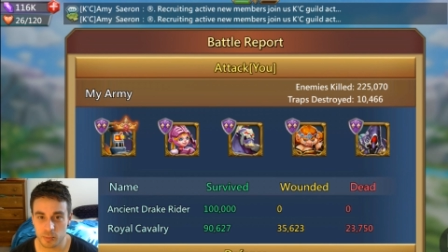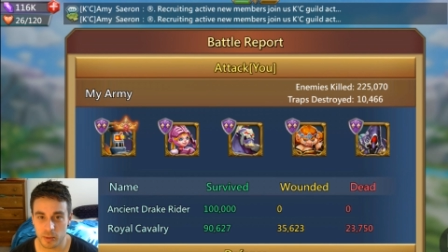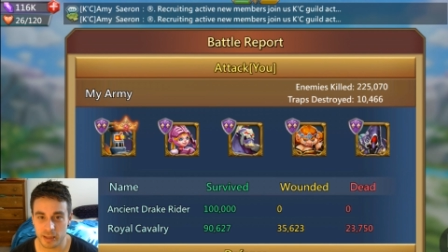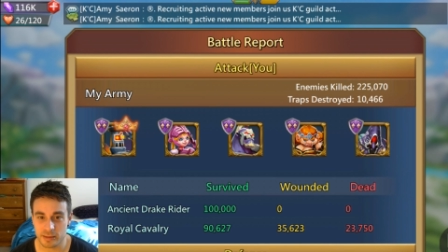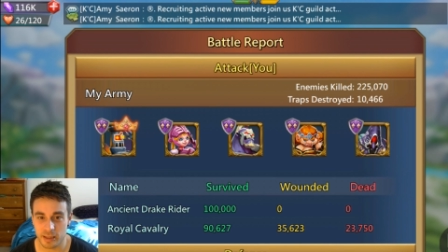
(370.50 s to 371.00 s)
what
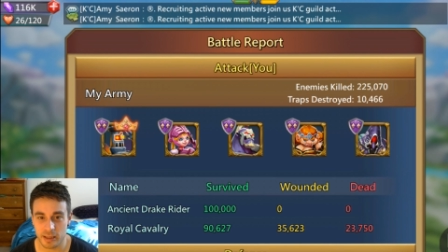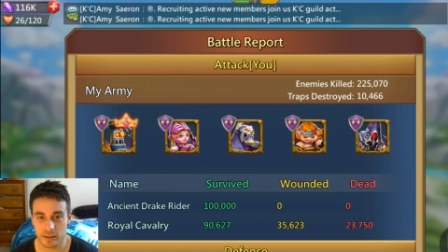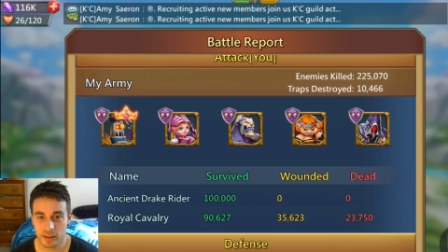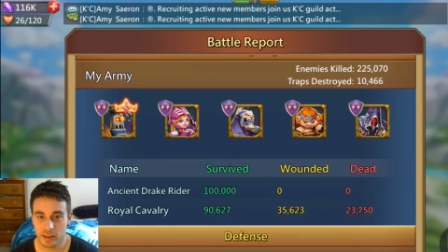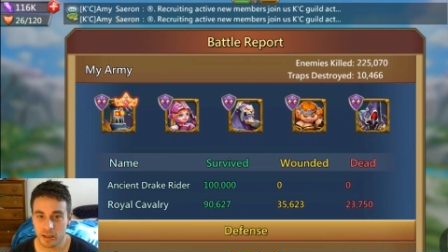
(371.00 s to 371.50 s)
I sent.
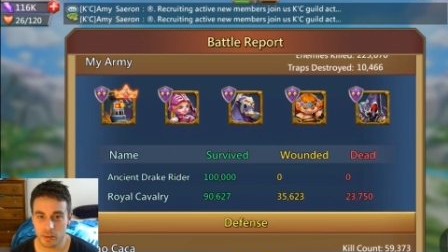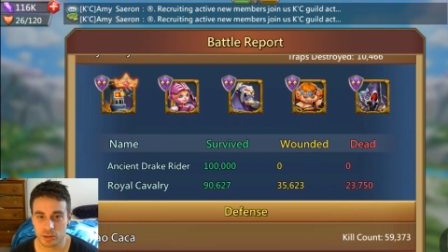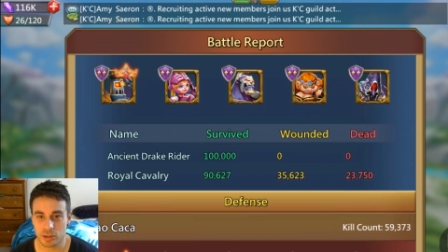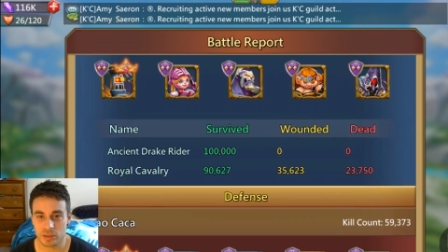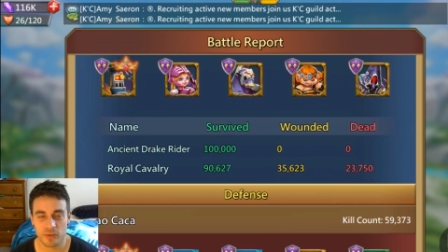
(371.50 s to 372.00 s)
It was
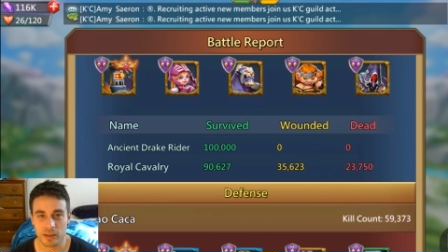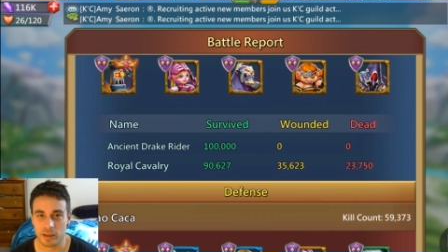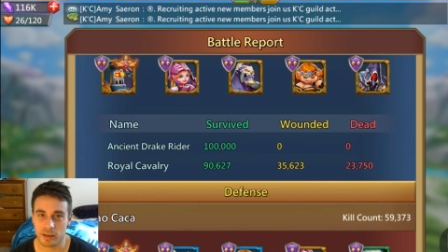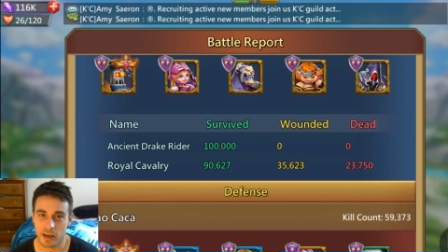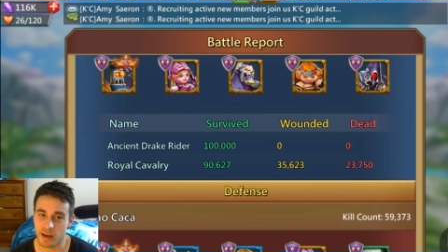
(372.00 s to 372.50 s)
just
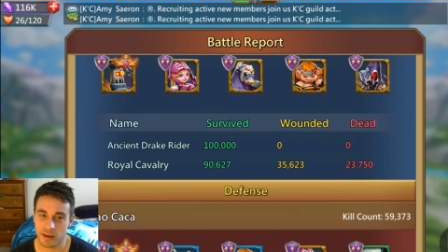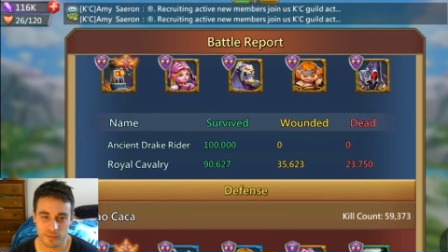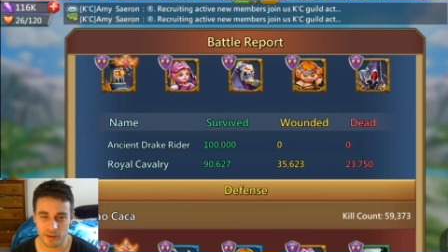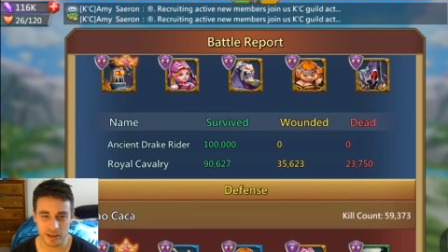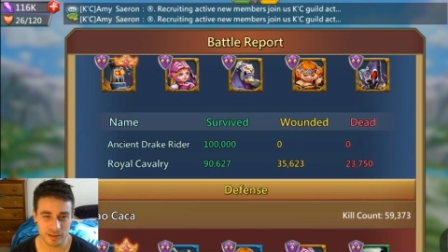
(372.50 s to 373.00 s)
fucking
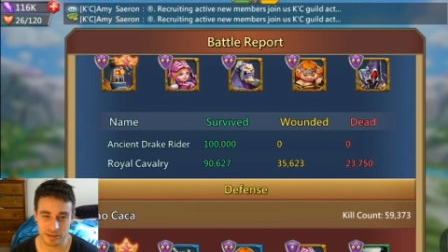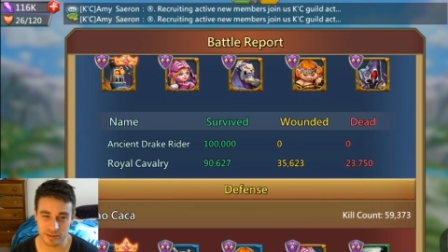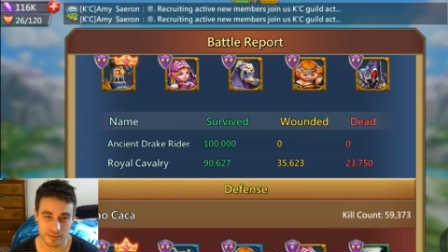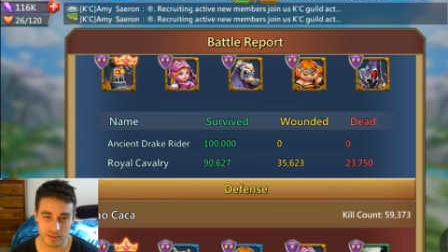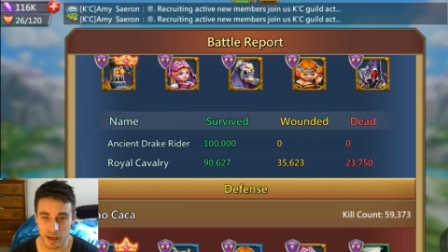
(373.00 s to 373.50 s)
Cav.
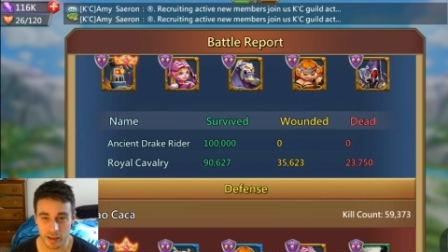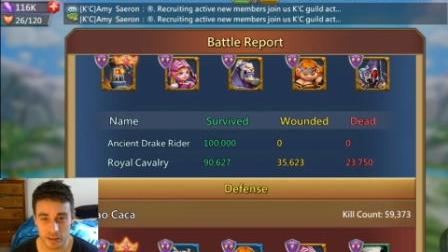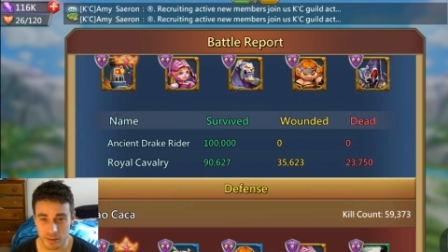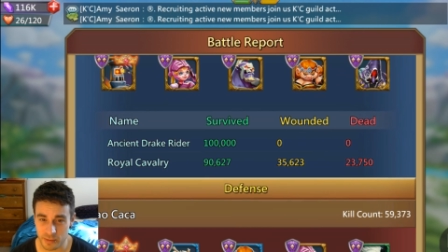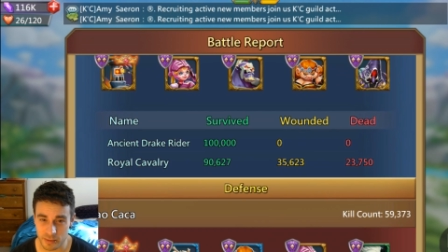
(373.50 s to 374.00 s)

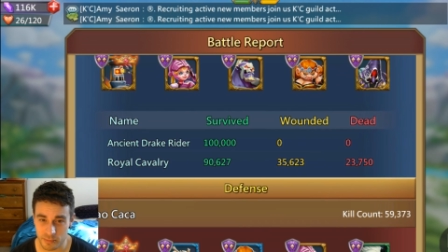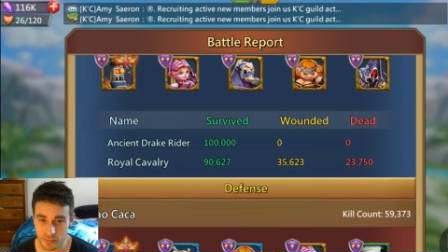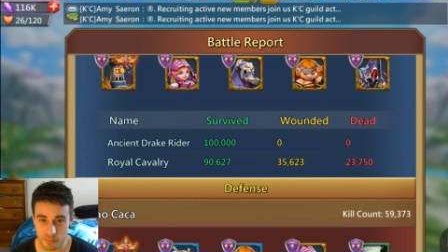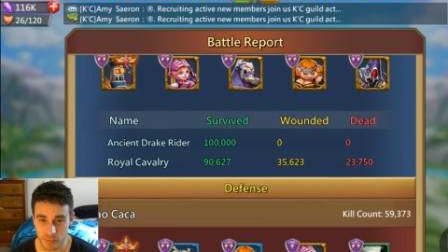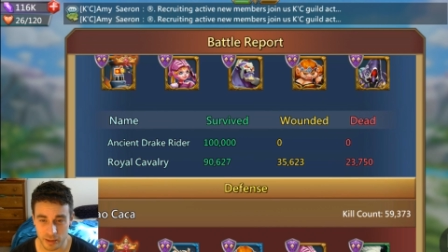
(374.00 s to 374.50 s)

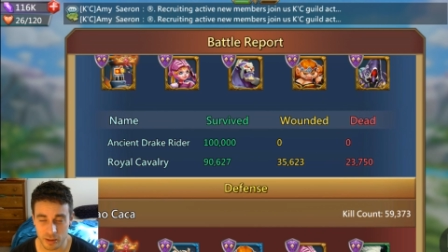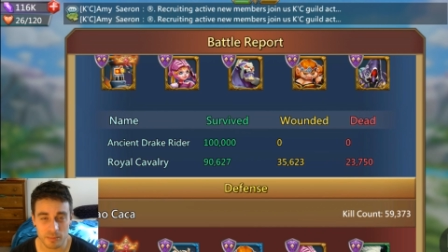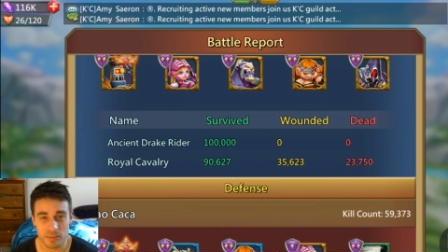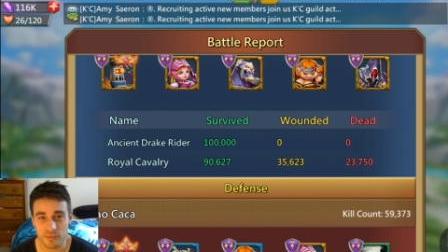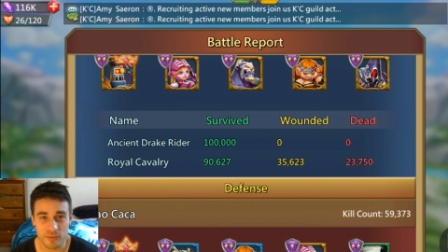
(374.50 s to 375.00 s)
I
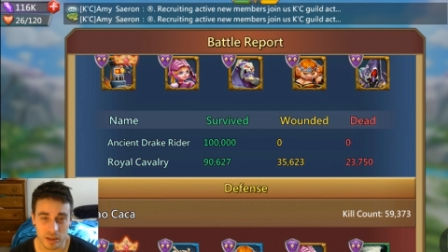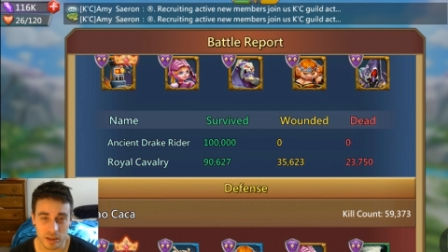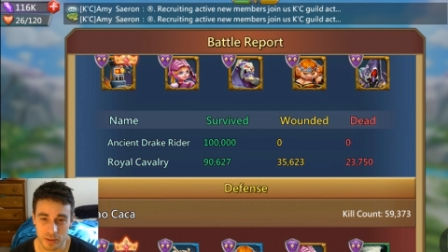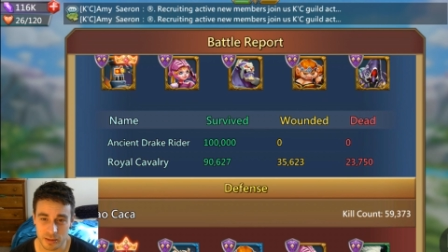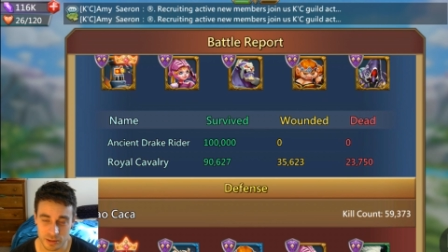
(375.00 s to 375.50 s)
couldn't be fucked
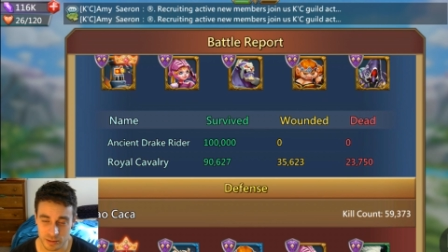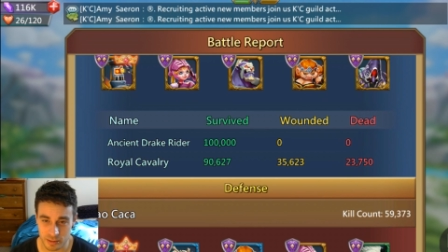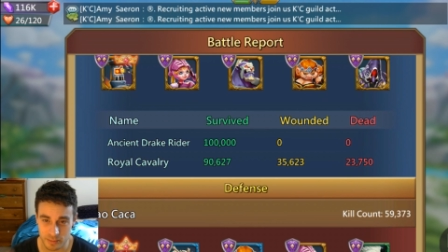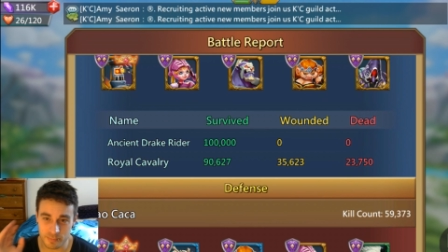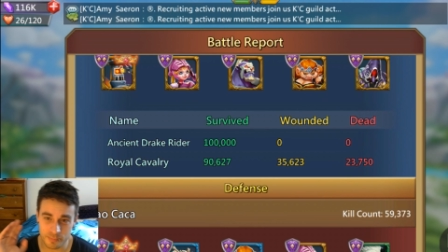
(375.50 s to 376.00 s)
with just
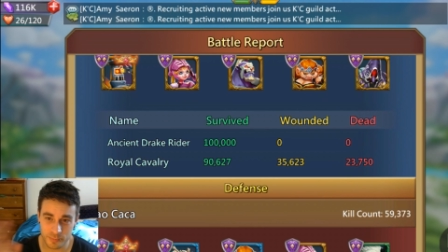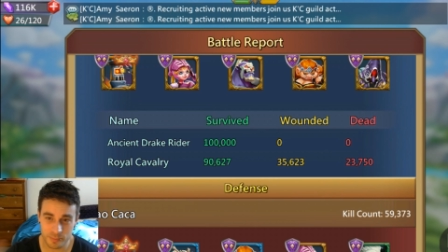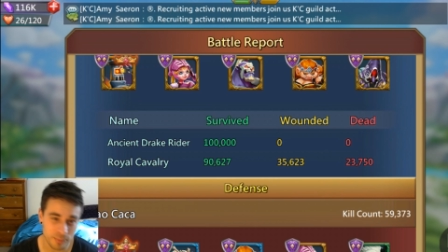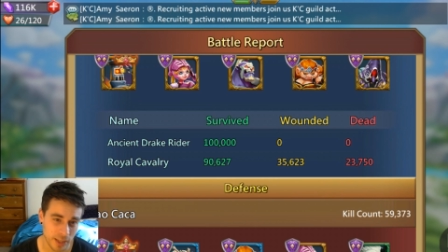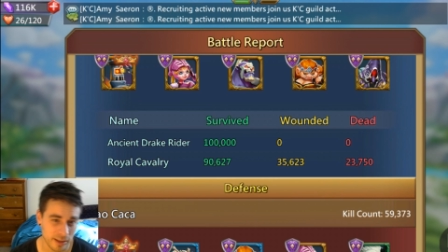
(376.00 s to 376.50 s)
to
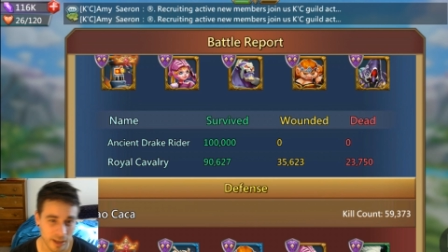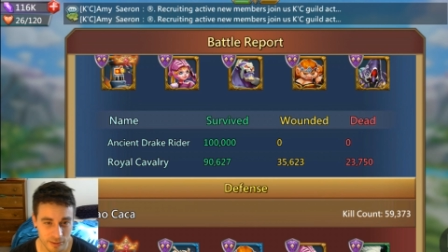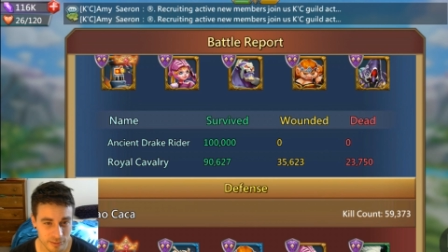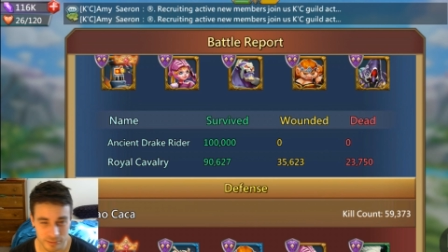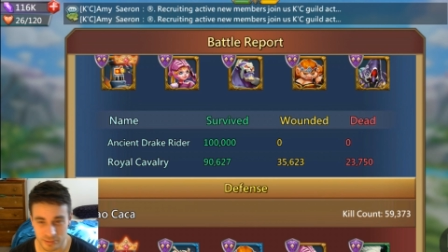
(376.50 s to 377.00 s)
pick
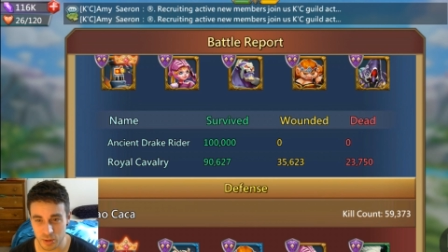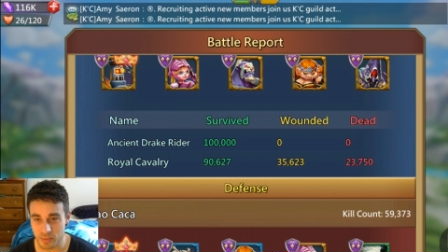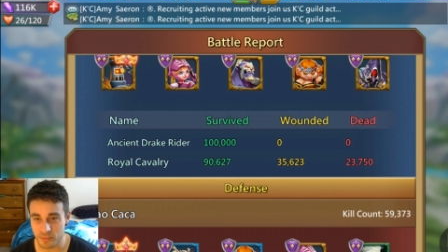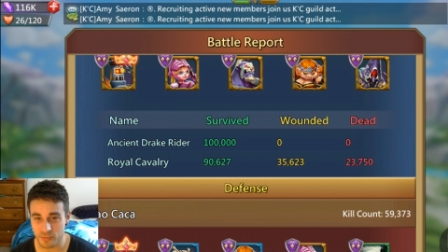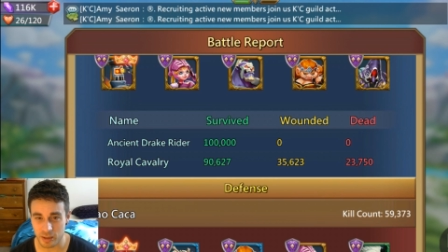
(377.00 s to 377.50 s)
out a
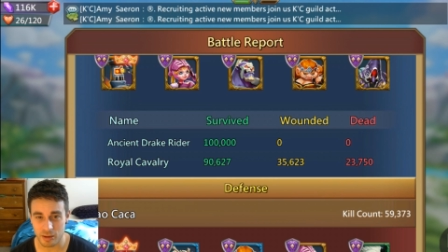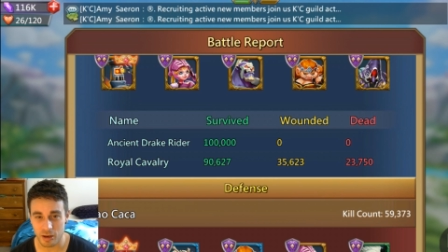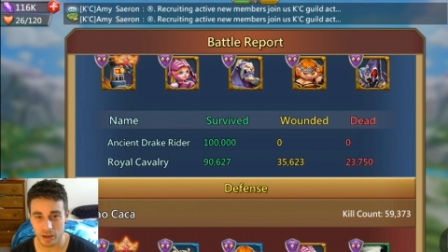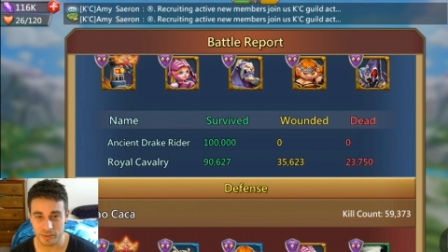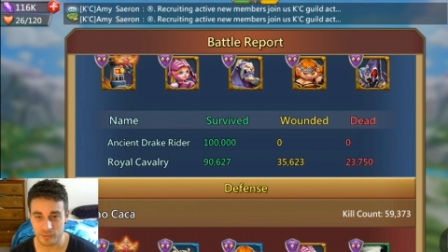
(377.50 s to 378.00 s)
stupid fucking
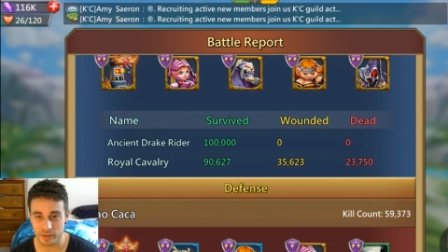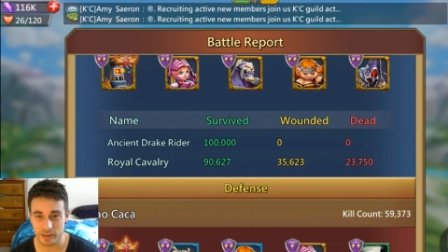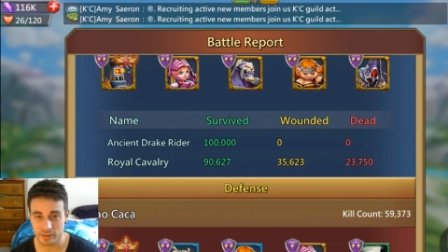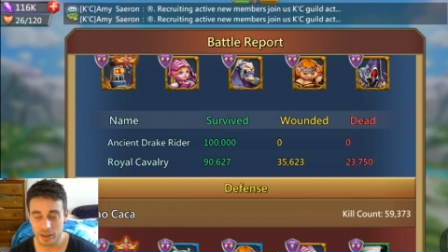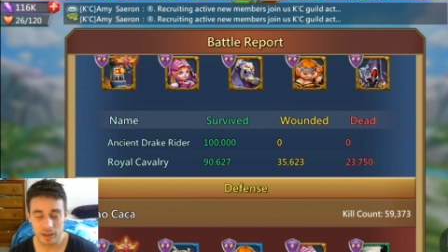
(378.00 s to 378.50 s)
army for this.